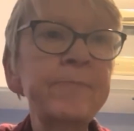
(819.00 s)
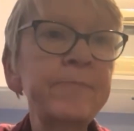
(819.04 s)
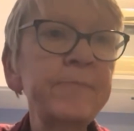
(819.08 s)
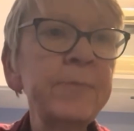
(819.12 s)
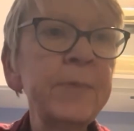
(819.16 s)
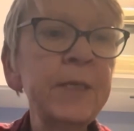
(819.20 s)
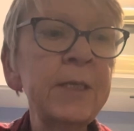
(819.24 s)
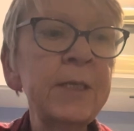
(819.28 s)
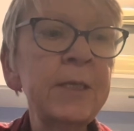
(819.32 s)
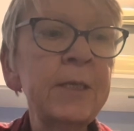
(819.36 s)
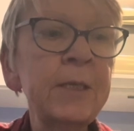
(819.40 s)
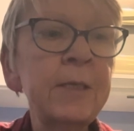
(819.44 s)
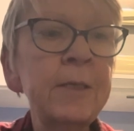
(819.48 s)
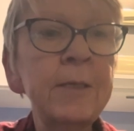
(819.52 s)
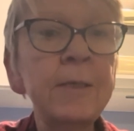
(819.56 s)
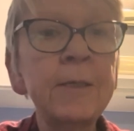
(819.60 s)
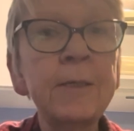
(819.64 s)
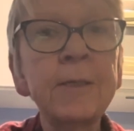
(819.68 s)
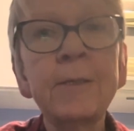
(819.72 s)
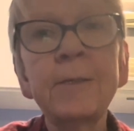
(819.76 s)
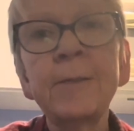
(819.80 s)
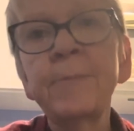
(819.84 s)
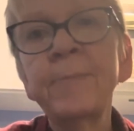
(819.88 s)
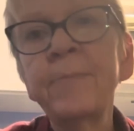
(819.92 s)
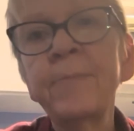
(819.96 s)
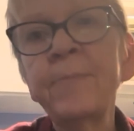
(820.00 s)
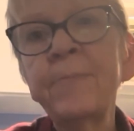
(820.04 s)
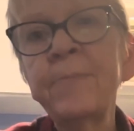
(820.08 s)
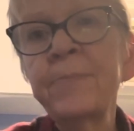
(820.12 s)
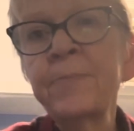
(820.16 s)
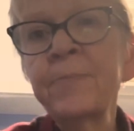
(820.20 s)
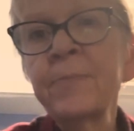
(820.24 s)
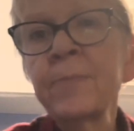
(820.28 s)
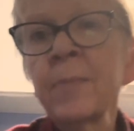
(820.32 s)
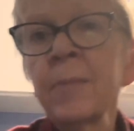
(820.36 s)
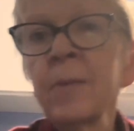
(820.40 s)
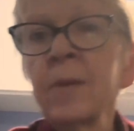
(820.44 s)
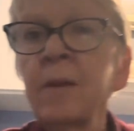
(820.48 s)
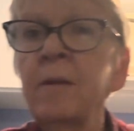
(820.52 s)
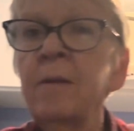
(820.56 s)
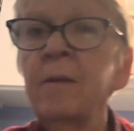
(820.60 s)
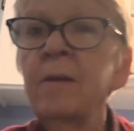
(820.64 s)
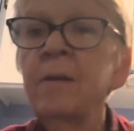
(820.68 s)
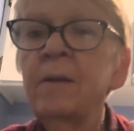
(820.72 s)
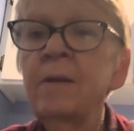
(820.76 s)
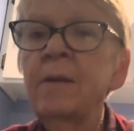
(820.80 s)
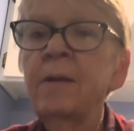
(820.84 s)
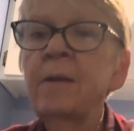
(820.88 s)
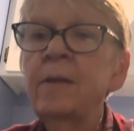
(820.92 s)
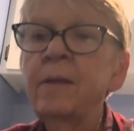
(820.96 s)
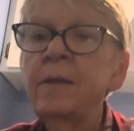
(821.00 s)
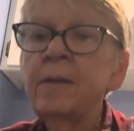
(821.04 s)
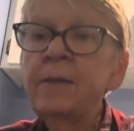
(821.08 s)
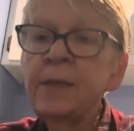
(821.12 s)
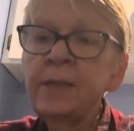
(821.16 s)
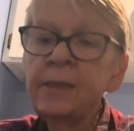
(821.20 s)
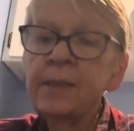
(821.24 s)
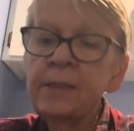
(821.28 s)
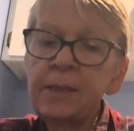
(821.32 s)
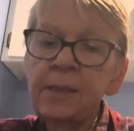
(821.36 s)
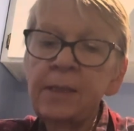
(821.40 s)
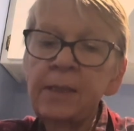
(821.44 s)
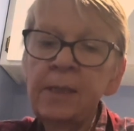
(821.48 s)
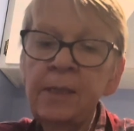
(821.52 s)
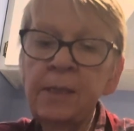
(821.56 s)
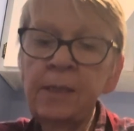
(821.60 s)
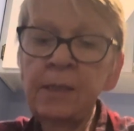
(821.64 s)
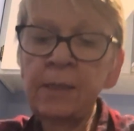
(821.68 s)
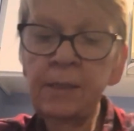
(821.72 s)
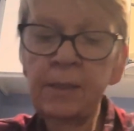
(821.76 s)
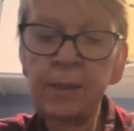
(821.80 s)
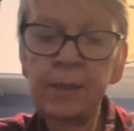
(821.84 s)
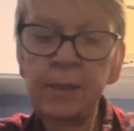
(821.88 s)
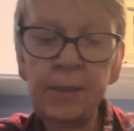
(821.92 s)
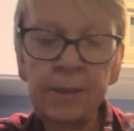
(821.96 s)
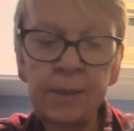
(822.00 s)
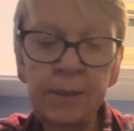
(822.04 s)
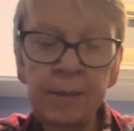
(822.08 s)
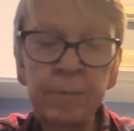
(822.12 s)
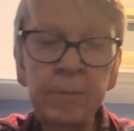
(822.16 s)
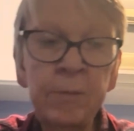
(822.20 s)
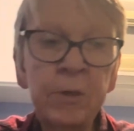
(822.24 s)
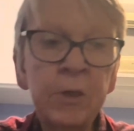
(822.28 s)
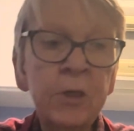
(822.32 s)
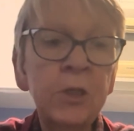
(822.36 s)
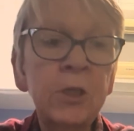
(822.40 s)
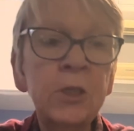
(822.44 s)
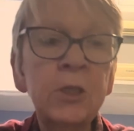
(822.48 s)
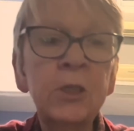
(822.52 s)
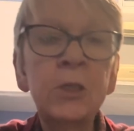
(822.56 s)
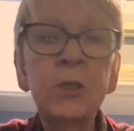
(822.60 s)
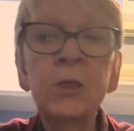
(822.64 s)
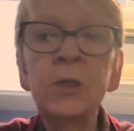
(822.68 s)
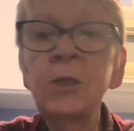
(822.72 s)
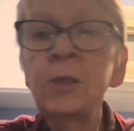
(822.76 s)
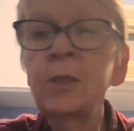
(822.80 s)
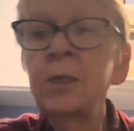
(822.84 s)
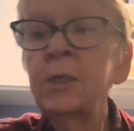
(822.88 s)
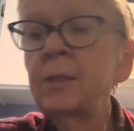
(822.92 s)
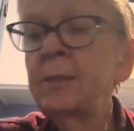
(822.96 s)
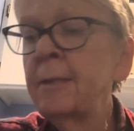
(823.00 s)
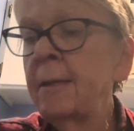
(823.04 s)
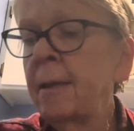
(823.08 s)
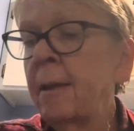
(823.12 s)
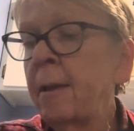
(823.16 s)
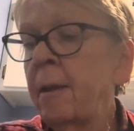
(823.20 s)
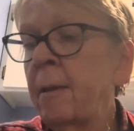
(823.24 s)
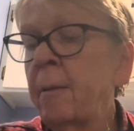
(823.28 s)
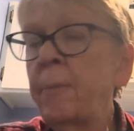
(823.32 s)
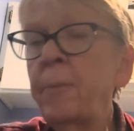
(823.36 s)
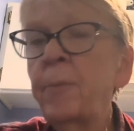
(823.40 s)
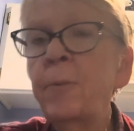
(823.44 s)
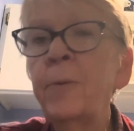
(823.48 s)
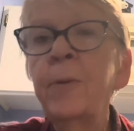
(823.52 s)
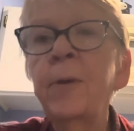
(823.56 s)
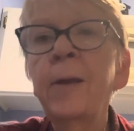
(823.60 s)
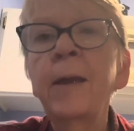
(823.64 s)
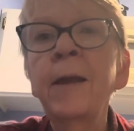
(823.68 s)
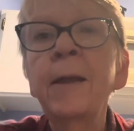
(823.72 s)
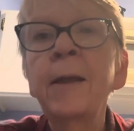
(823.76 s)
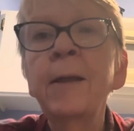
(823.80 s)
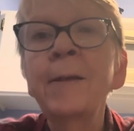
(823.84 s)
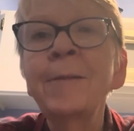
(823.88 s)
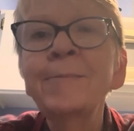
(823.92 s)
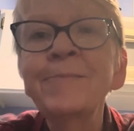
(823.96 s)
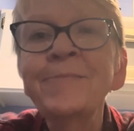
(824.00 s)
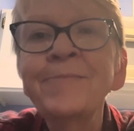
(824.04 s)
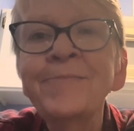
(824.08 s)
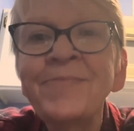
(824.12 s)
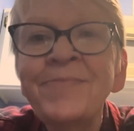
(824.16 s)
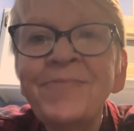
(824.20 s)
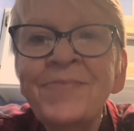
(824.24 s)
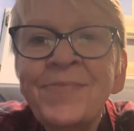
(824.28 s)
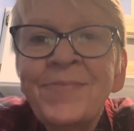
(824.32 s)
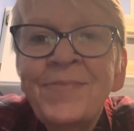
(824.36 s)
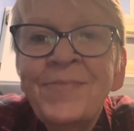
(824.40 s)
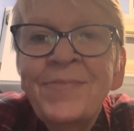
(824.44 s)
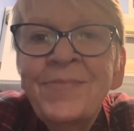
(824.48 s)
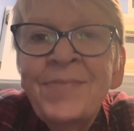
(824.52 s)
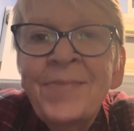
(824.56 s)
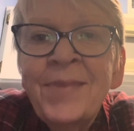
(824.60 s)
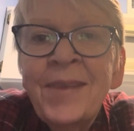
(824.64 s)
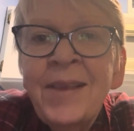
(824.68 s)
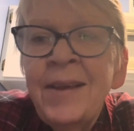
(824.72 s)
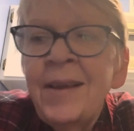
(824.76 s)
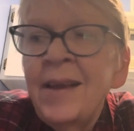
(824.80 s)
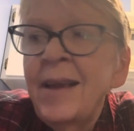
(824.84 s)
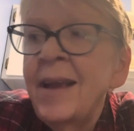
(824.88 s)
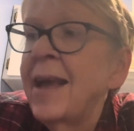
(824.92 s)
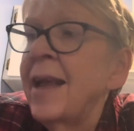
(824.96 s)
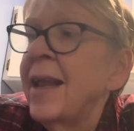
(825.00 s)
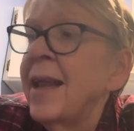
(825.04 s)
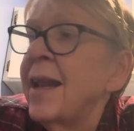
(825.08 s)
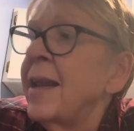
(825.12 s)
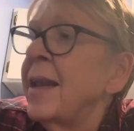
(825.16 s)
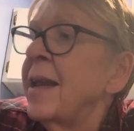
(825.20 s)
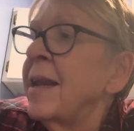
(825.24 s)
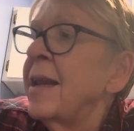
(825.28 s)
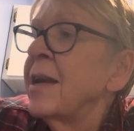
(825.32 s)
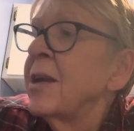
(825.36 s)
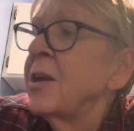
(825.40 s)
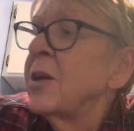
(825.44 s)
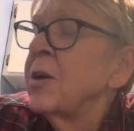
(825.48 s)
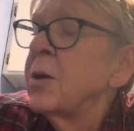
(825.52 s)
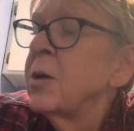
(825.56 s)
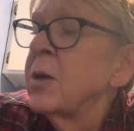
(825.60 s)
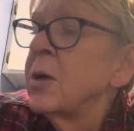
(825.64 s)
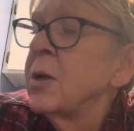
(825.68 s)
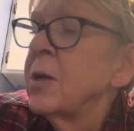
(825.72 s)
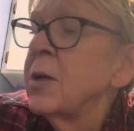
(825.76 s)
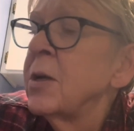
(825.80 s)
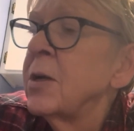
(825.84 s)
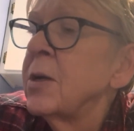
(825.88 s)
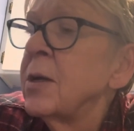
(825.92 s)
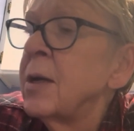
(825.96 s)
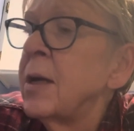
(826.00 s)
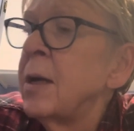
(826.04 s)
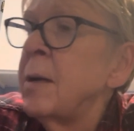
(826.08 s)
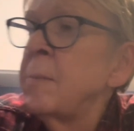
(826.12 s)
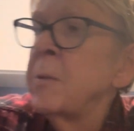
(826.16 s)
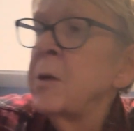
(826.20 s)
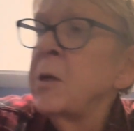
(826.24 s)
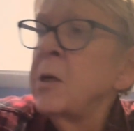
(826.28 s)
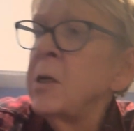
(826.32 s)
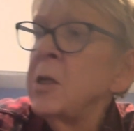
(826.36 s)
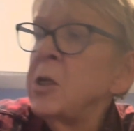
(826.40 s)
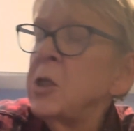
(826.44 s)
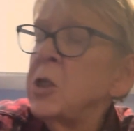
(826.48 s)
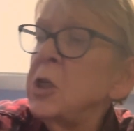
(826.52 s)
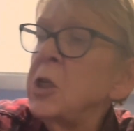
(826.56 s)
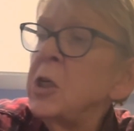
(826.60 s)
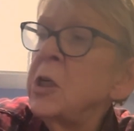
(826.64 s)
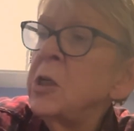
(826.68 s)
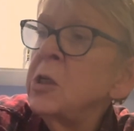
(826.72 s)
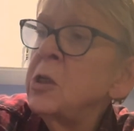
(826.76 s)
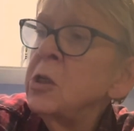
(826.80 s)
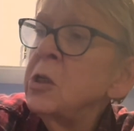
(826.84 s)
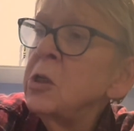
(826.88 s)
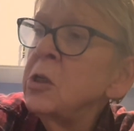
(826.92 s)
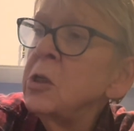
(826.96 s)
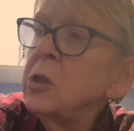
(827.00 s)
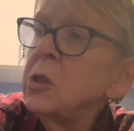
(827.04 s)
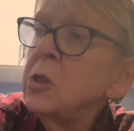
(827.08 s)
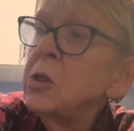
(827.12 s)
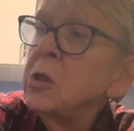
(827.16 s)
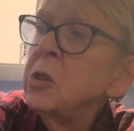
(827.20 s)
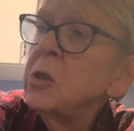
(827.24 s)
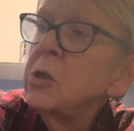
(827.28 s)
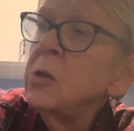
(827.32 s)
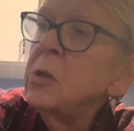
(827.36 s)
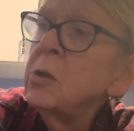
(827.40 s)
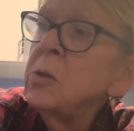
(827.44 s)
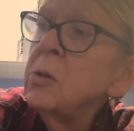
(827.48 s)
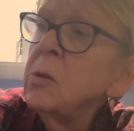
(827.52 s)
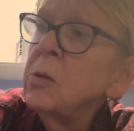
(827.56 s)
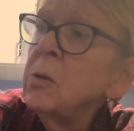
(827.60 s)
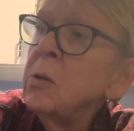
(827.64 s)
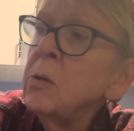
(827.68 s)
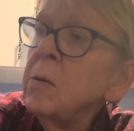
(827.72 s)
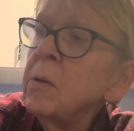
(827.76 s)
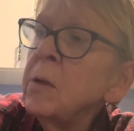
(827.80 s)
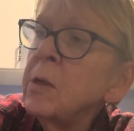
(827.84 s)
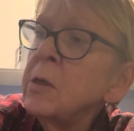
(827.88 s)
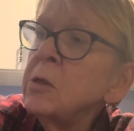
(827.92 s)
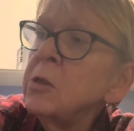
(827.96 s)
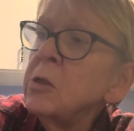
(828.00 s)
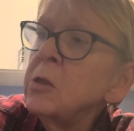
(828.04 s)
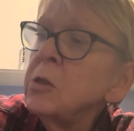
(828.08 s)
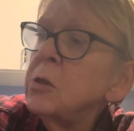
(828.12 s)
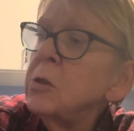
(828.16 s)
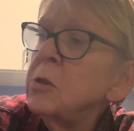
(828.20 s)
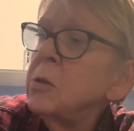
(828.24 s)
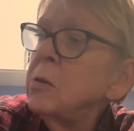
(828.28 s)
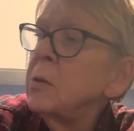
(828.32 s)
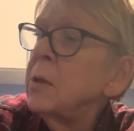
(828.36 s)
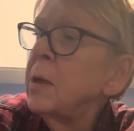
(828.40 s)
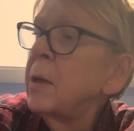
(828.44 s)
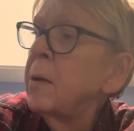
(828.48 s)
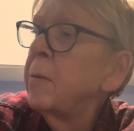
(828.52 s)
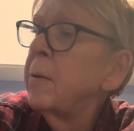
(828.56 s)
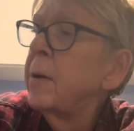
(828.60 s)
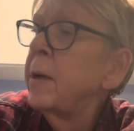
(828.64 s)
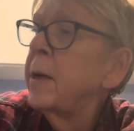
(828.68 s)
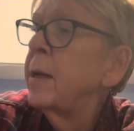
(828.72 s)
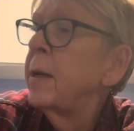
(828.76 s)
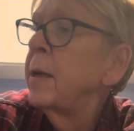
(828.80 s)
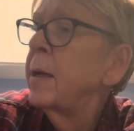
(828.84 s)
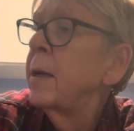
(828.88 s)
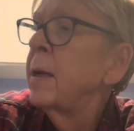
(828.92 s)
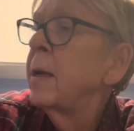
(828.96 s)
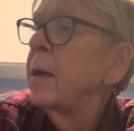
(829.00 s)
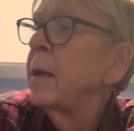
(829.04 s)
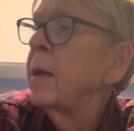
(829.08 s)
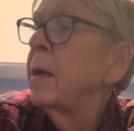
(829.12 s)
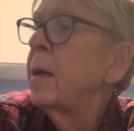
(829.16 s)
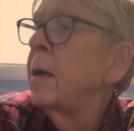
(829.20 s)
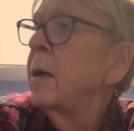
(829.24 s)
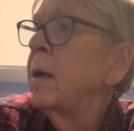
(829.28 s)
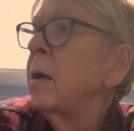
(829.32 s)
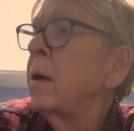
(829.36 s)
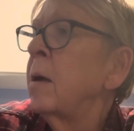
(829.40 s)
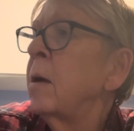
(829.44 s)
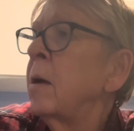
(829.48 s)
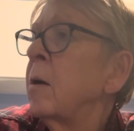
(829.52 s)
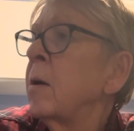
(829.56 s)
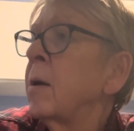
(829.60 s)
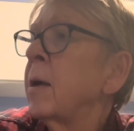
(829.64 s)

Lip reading: That's it. That's it. I'm going to stir this up and let it cook. I'm going to change it to, I'll just do that right now.